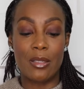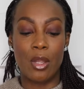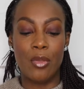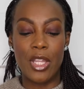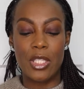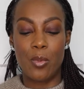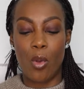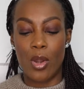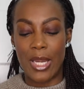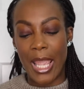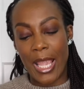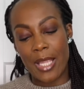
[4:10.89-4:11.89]
So this
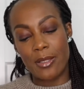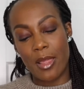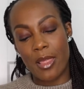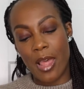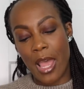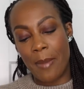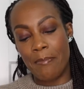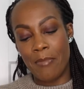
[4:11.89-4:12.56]
one is the